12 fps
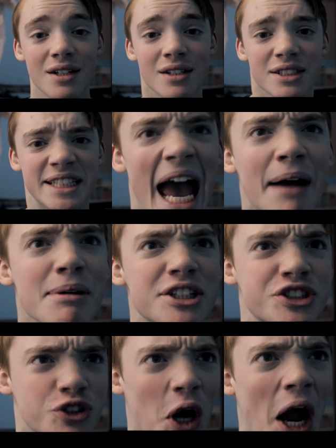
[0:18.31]

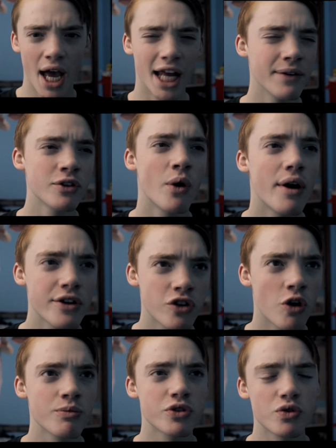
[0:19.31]
Chemistry! And even though I was
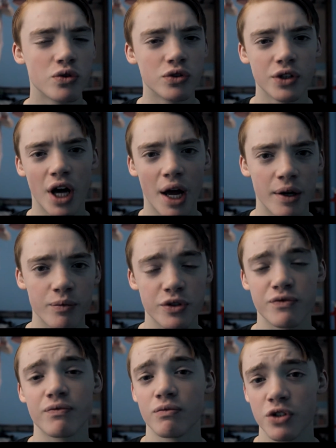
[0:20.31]
homeschooled, I
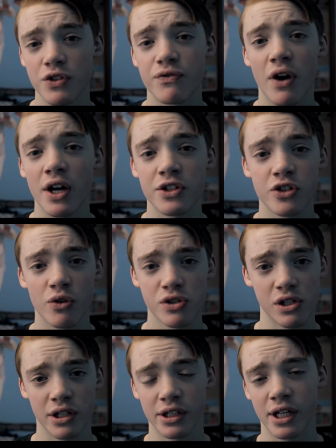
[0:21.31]
was just fine
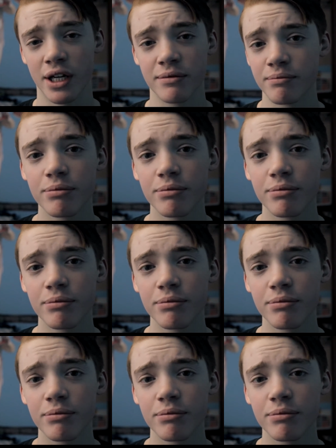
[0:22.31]
socially. I had